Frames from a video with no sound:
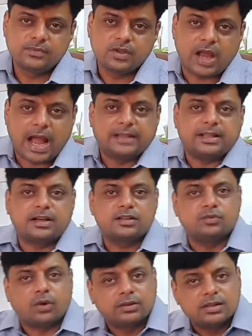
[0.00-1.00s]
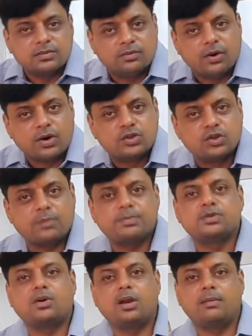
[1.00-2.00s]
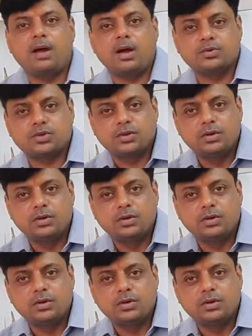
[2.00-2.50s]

And that is what this workshop is all about.